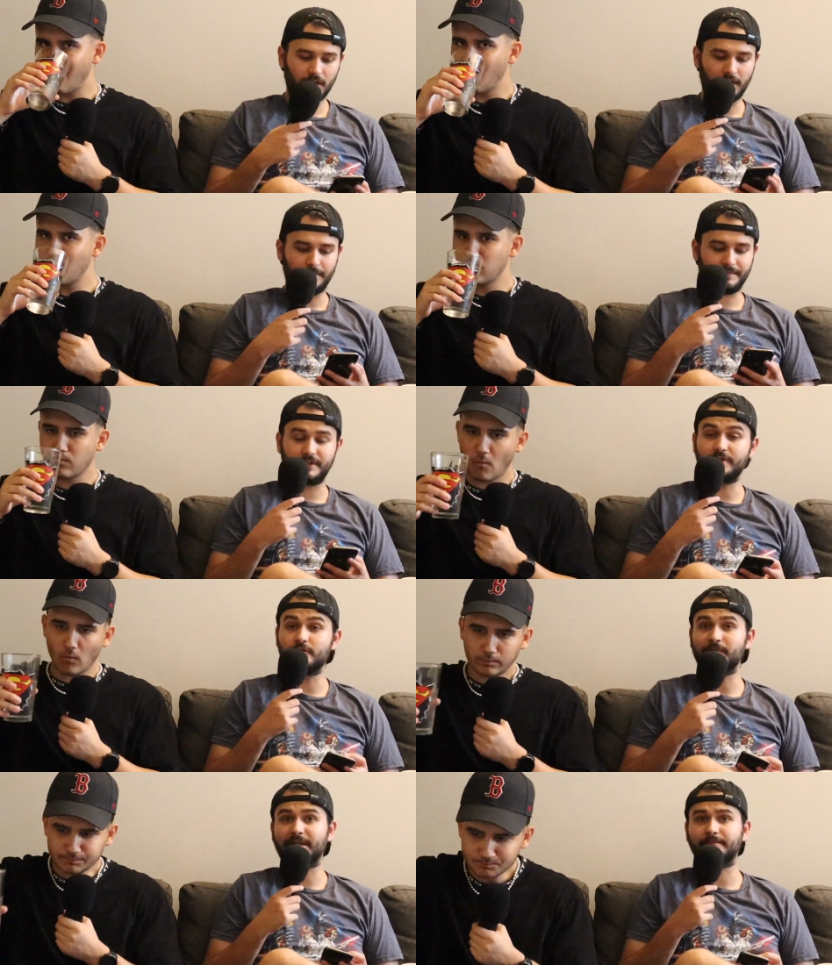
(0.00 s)
Speaker 1: um,
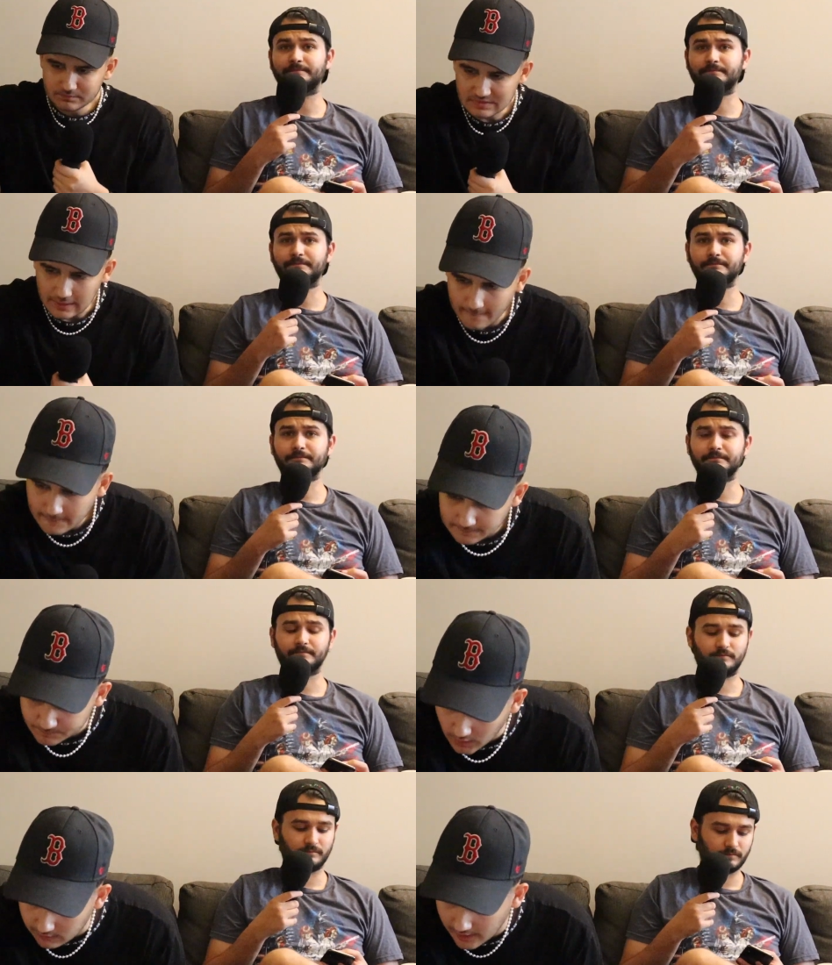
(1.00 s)
excuse me.
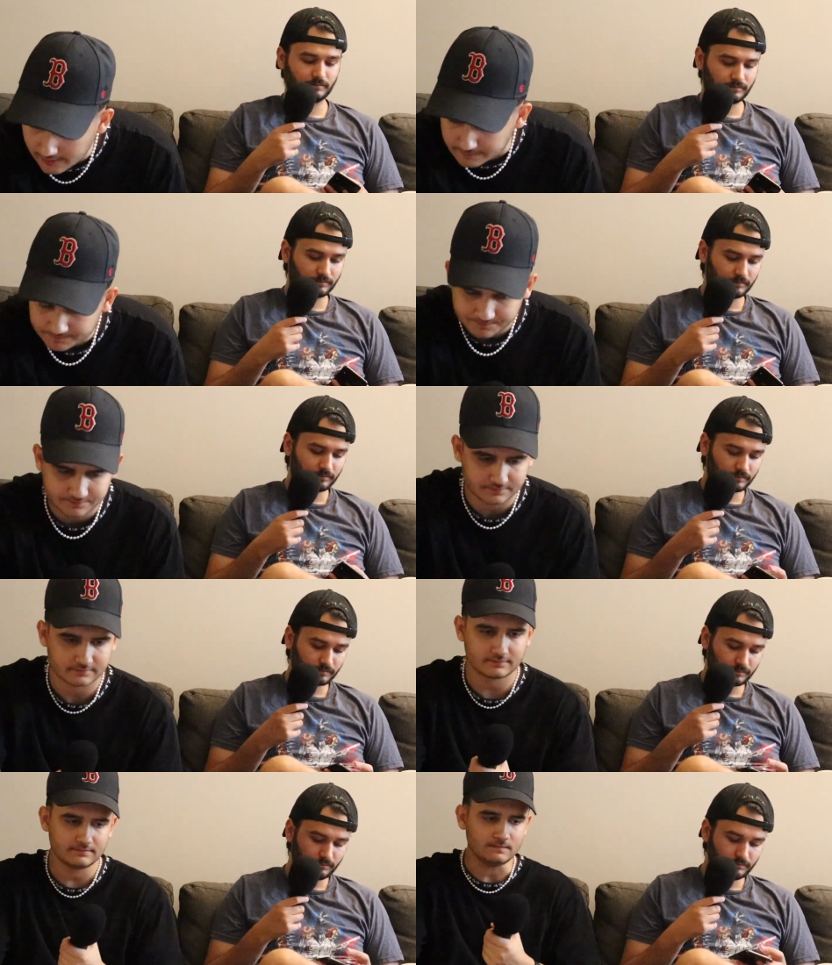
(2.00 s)
Okay.
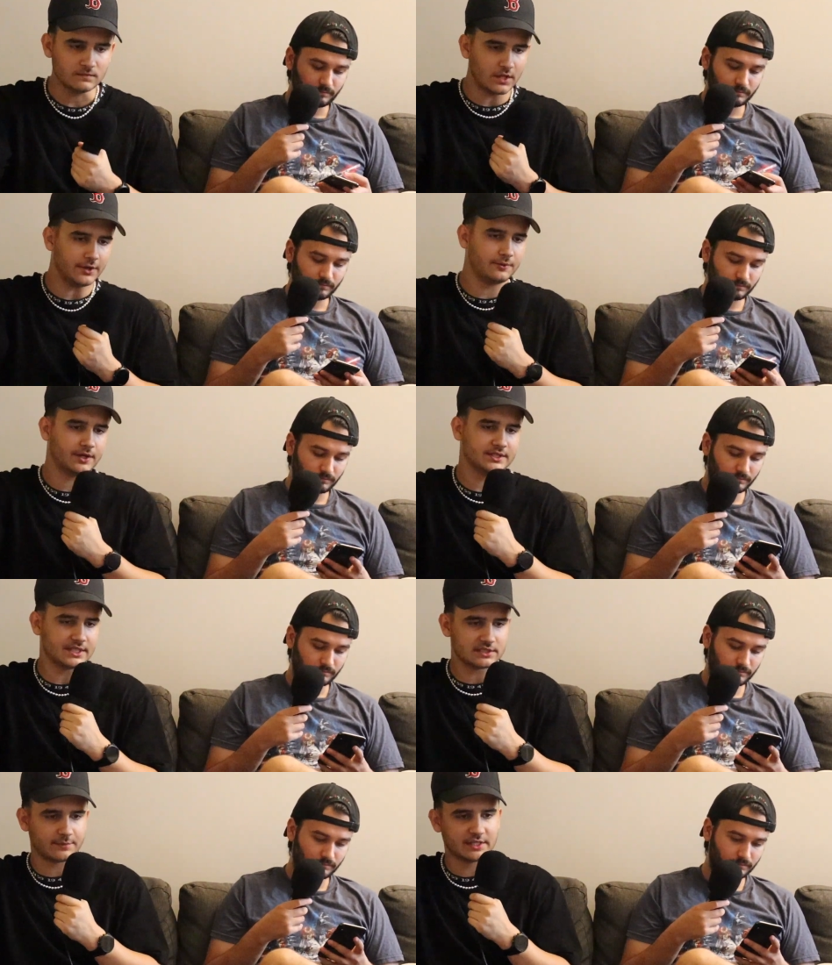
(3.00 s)
Thought you were gonna
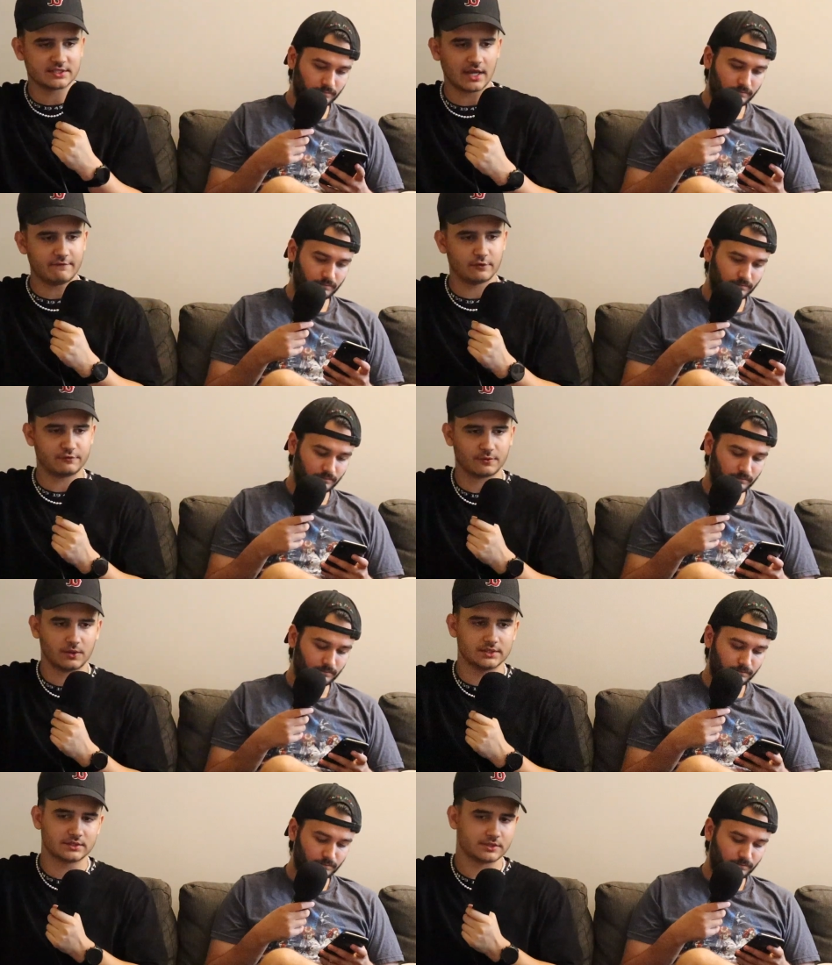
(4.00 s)
say something insightful for
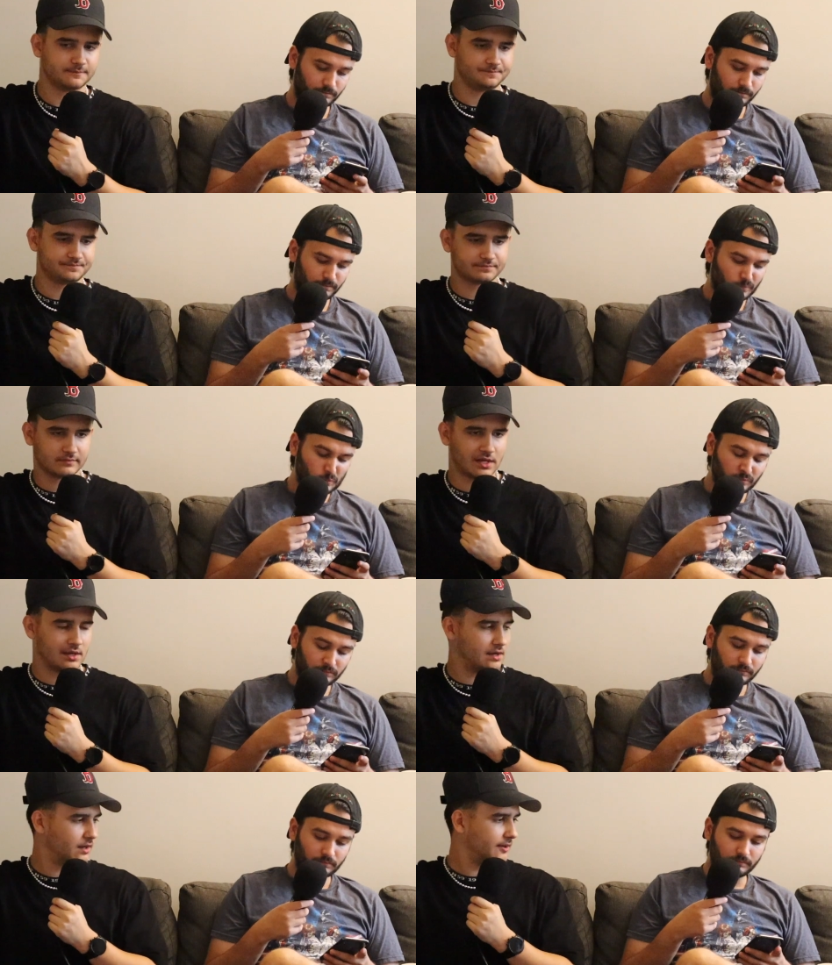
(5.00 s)
once.
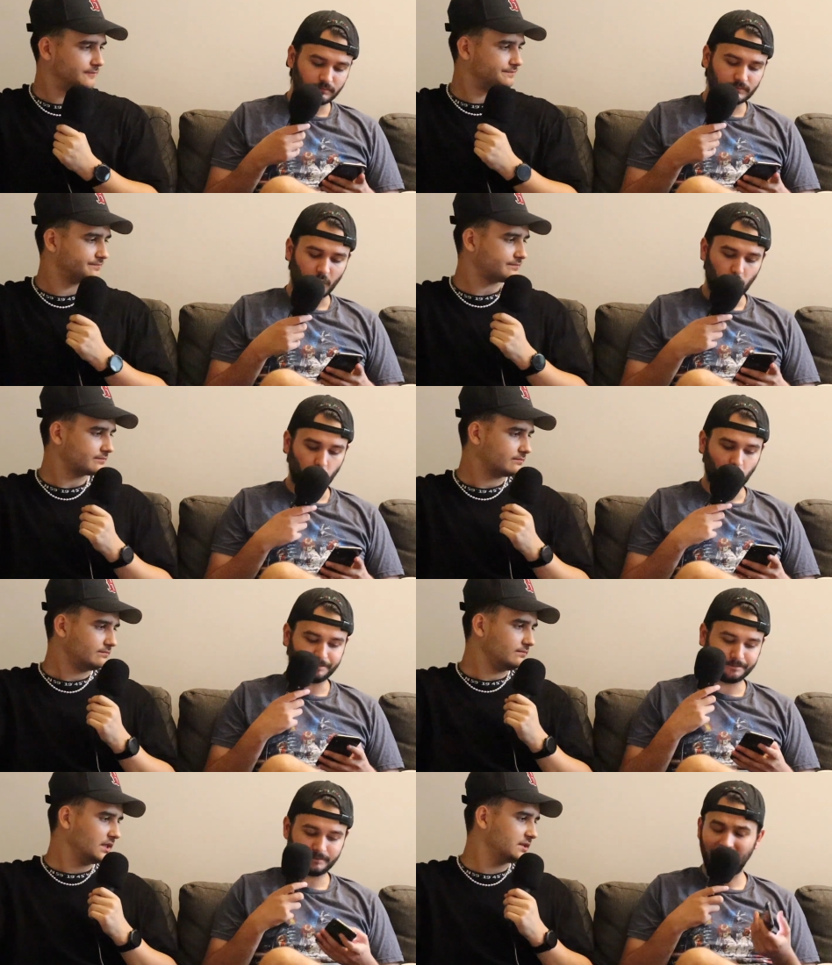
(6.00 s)
No.
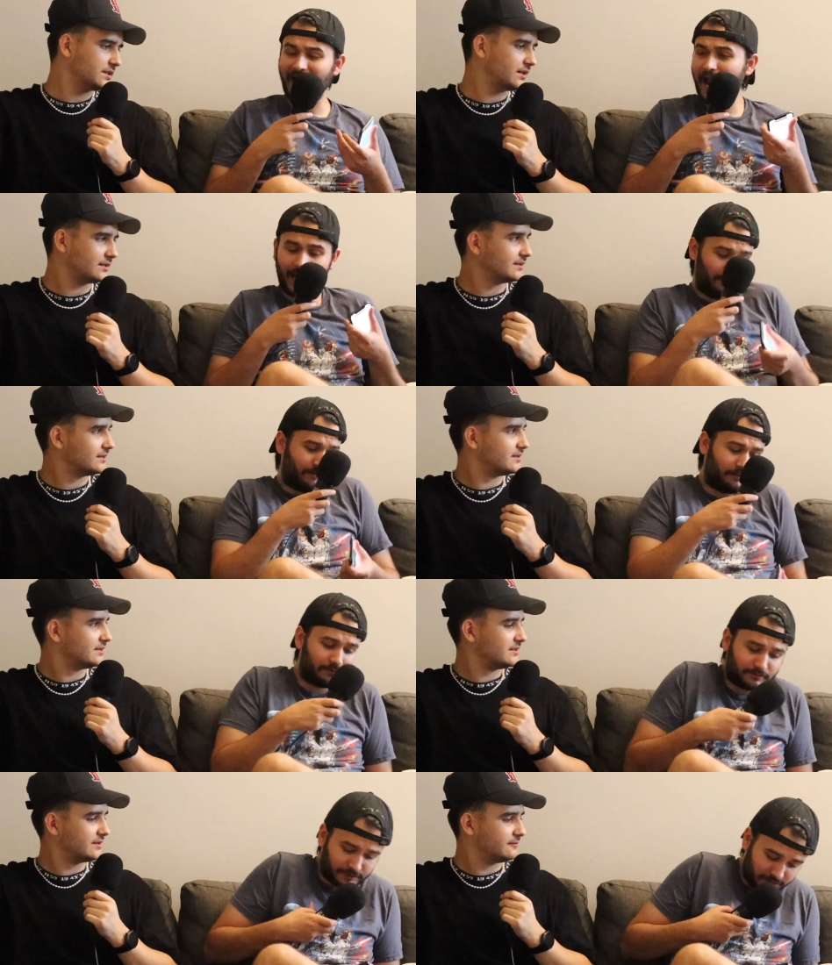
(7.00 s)
Hey!
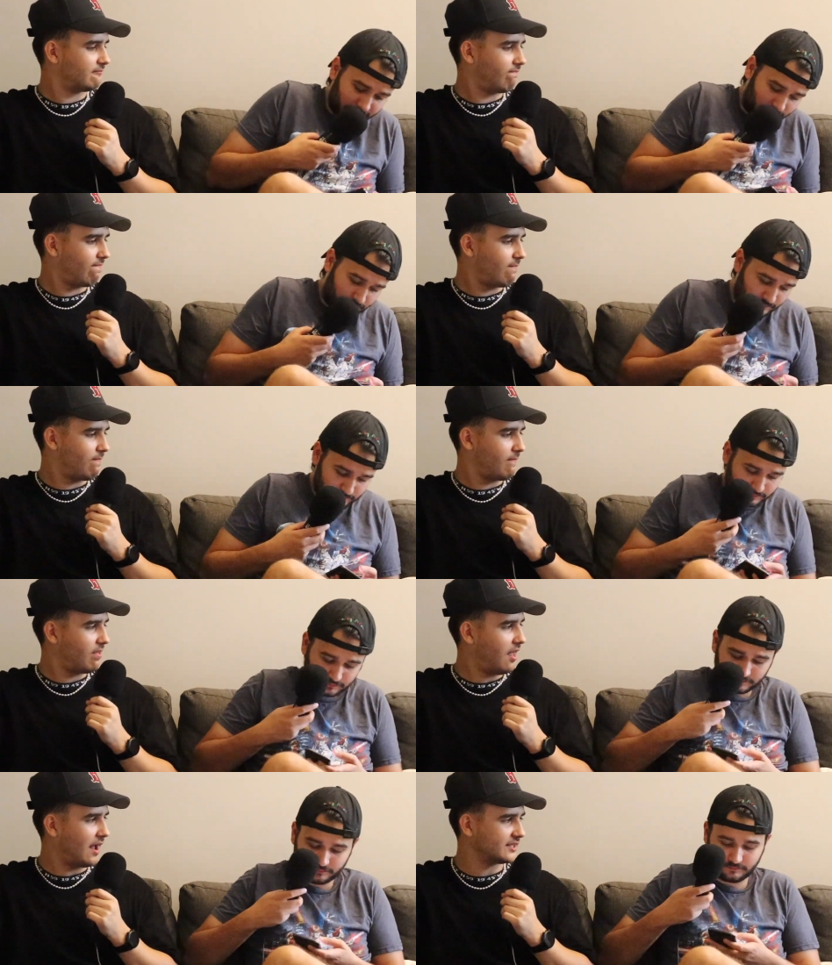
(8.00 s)
Shit.
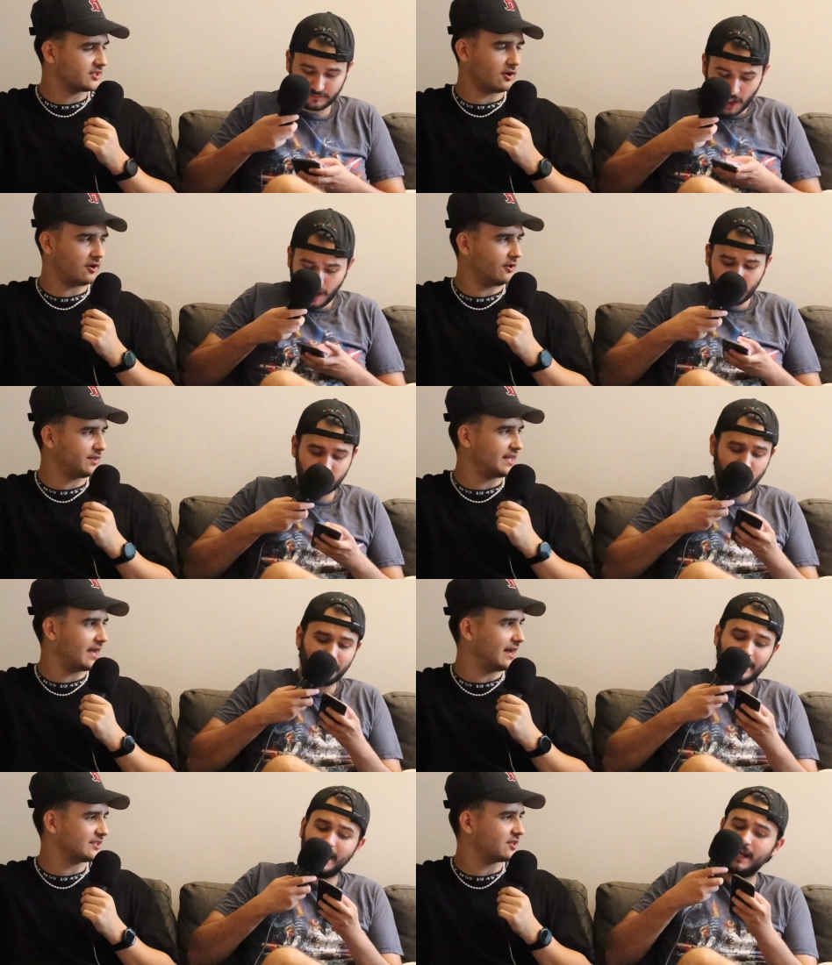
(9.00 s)
I saw. Oh, all the- zoomed
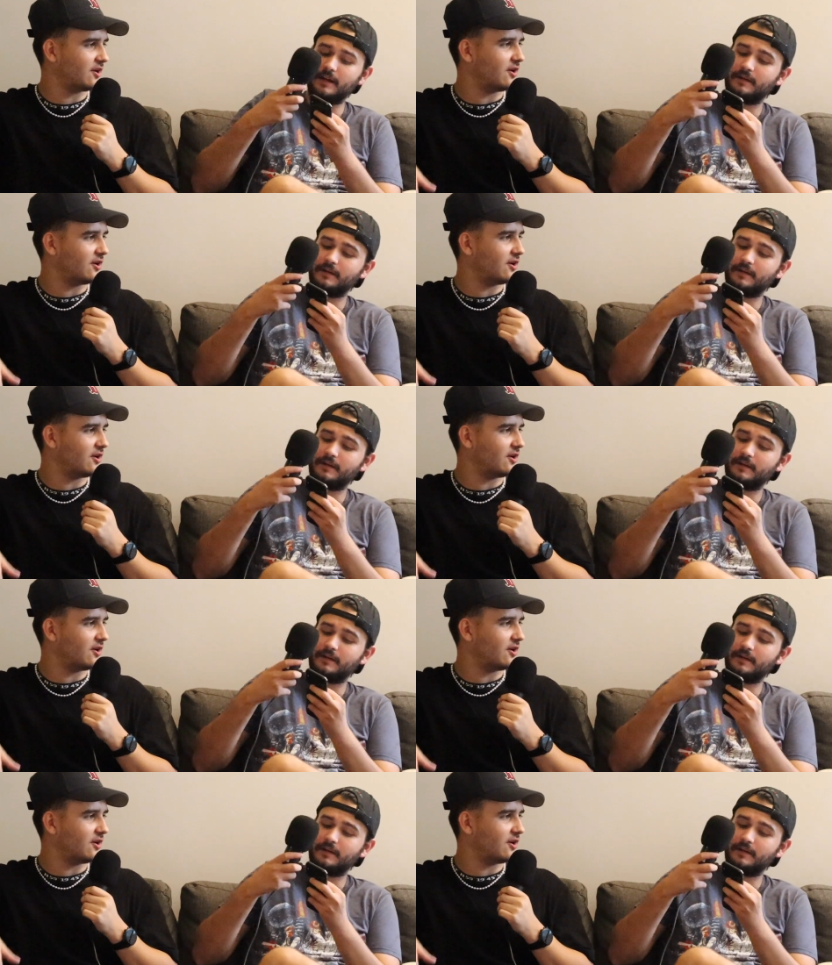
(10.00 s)
it I